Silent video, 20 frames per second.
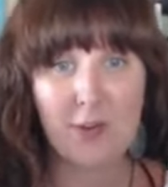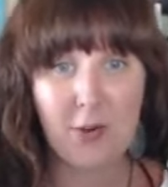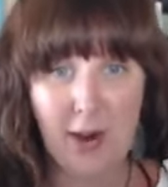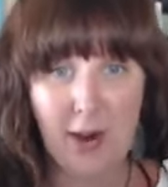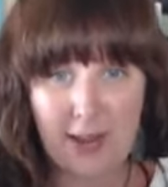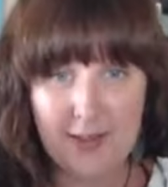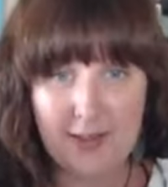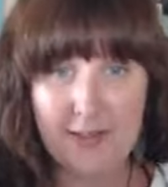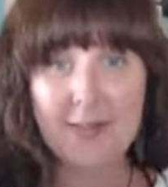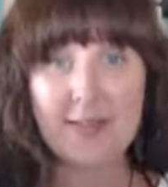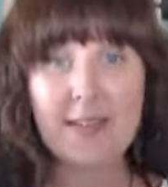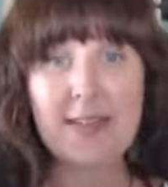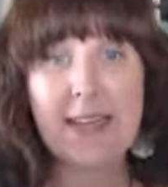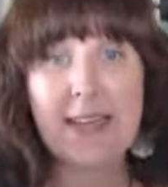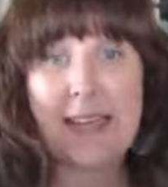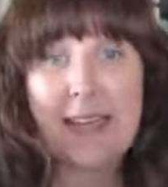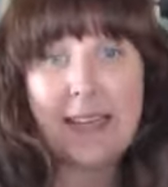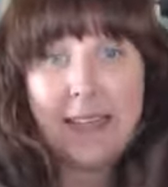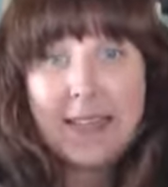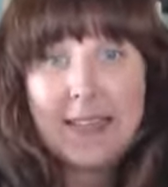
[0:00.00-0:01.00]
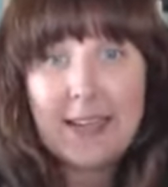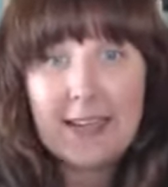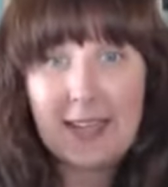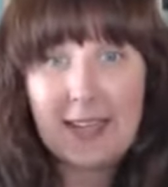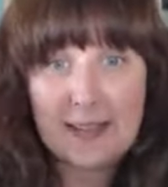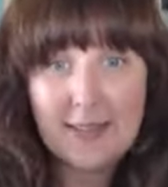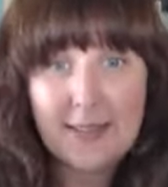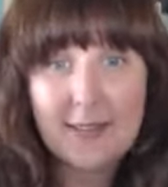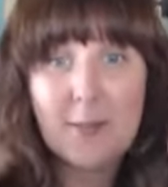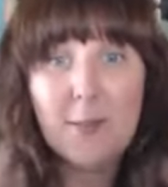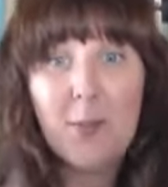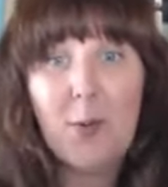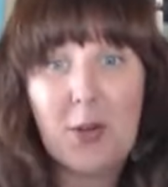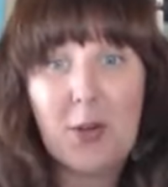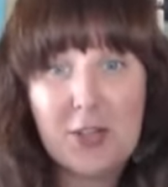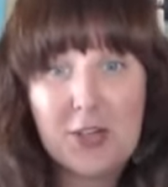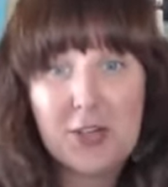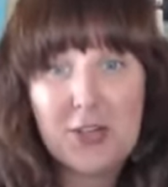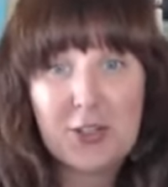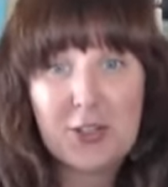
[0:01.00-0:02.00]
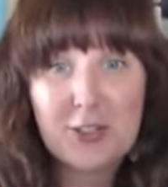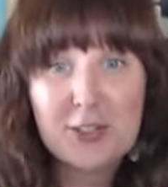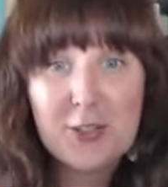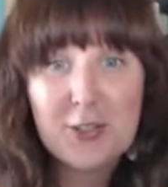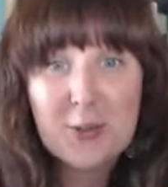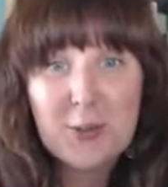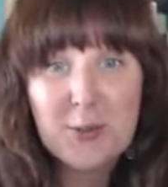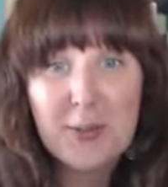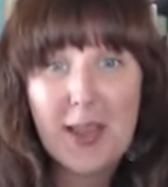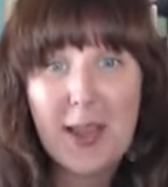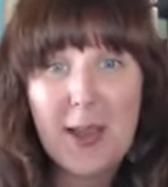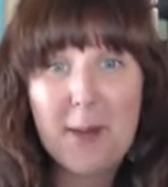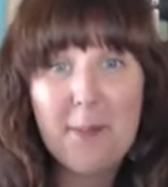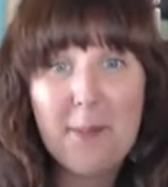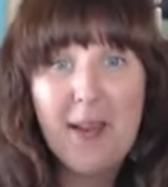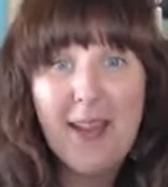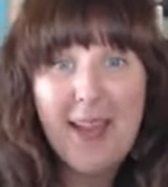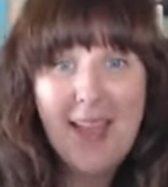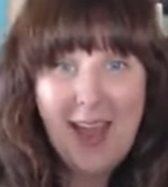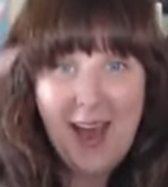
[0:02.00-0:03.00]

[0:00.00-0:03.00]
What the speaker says: Your ends need to get some moisture to them.